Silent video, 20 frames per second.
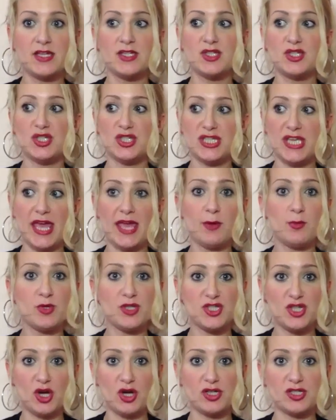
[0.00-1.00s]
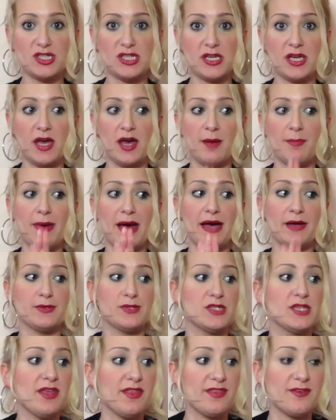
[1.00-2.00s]
Today we talked
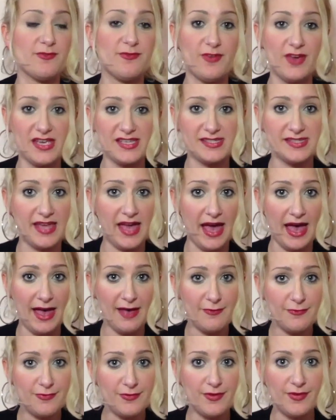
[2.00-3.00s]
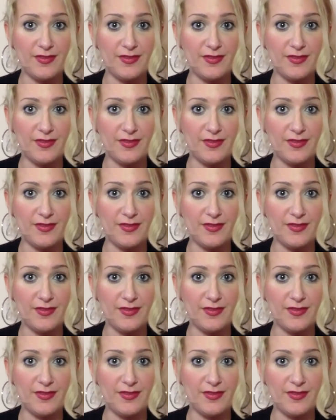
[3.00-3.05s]
about the first half,